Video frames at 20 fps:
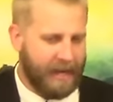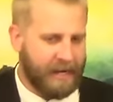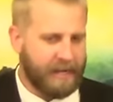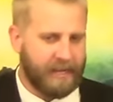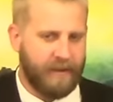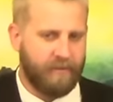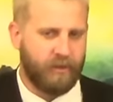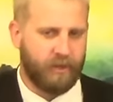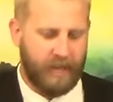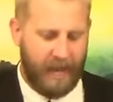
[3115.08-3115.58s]
going to
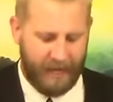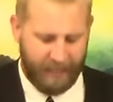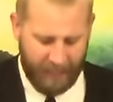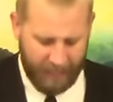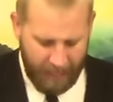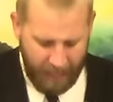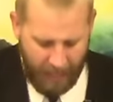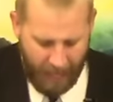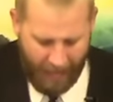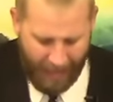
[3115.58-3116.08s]
give you the
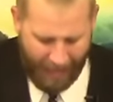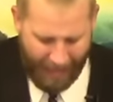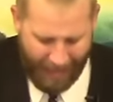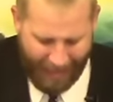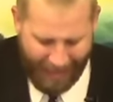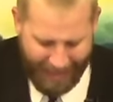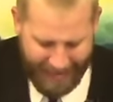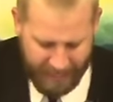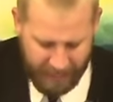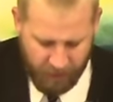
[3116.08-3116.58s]
guideline.
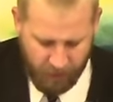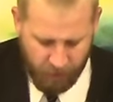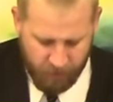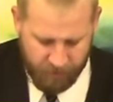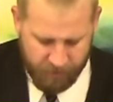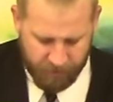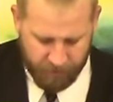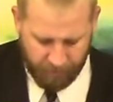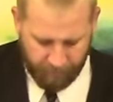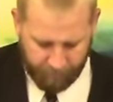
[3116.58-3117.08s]
I, I,
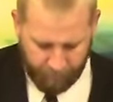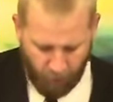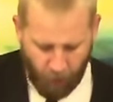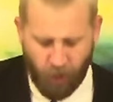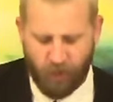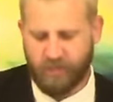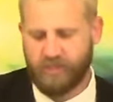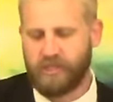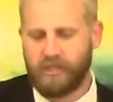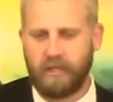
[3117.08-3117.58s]
use
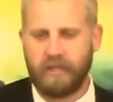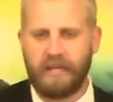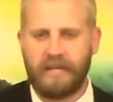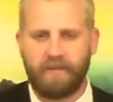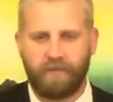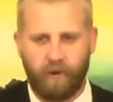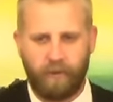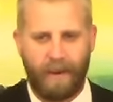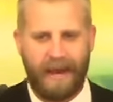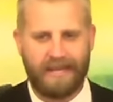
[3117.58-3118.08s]
personally
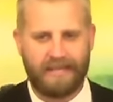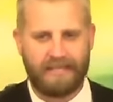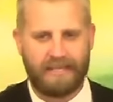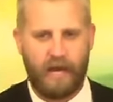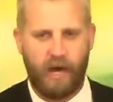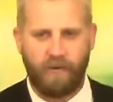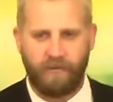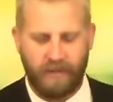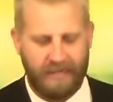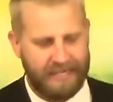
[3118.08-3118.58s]
for
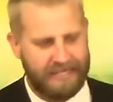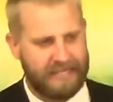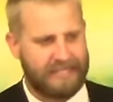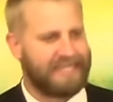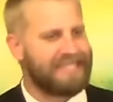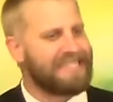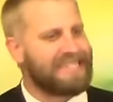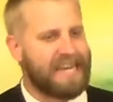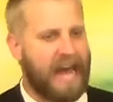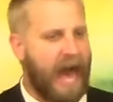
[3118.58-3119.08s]
myself, and this is
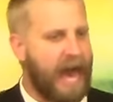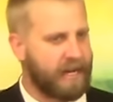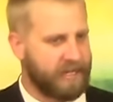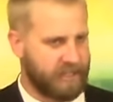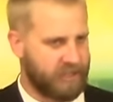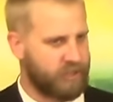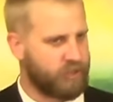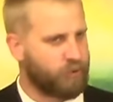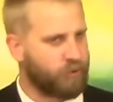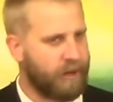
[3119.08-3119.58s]
not
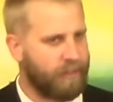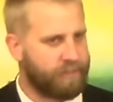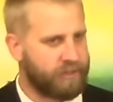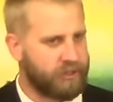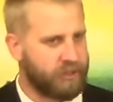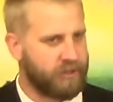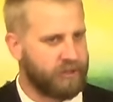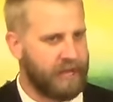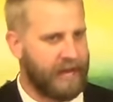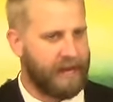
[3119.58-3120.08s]
in
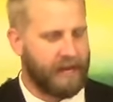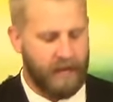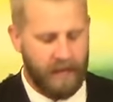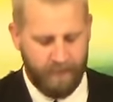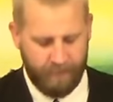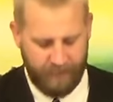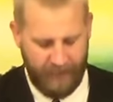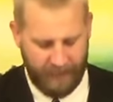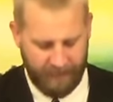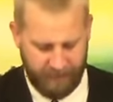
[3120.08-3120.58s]
scripture
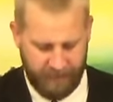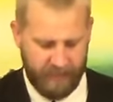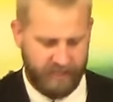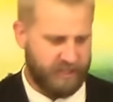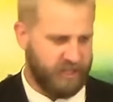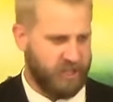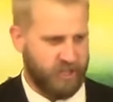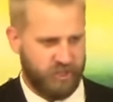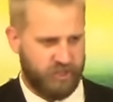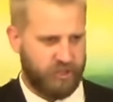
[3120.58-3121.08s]
that, that
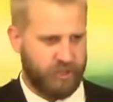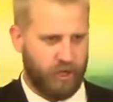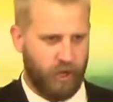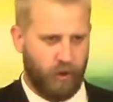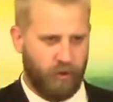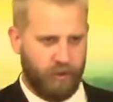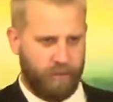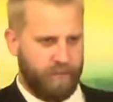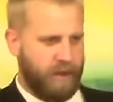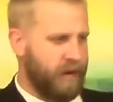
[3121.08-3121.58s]
this is you
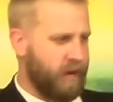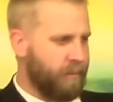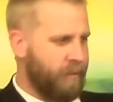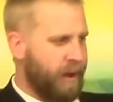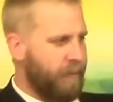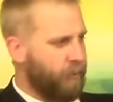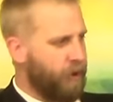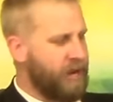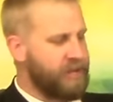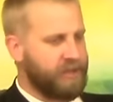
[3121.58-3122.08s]
know, the
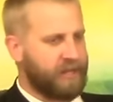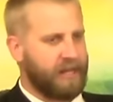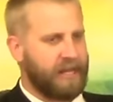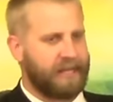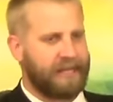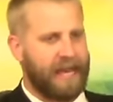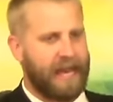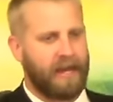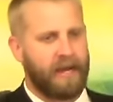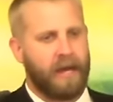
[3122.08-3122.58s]
minimum or anything
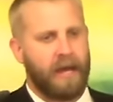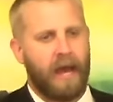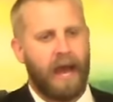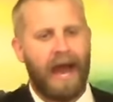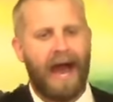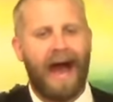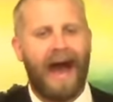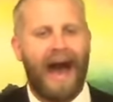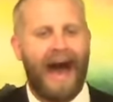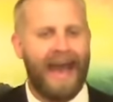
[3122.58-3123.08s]
like
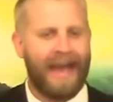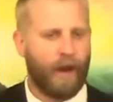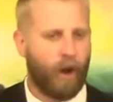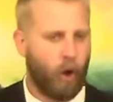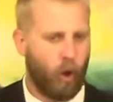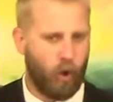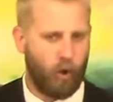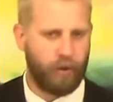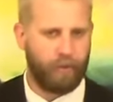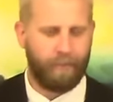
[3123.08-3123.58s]
that. I
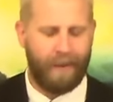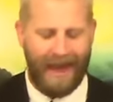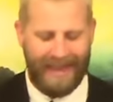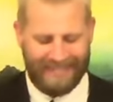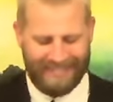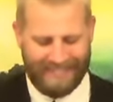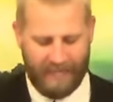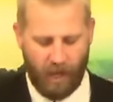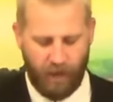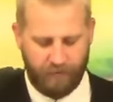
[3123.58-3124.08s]
hold
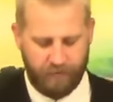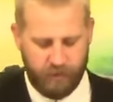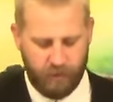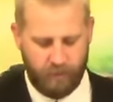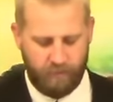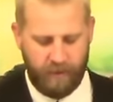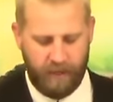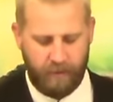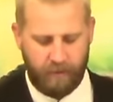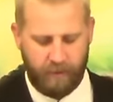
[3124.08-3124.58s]
myself to
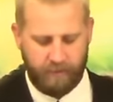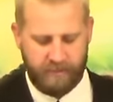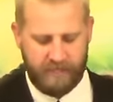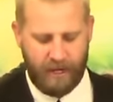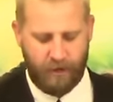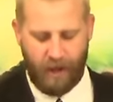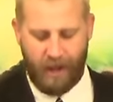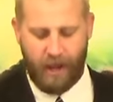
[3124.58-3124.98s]
a minimum standard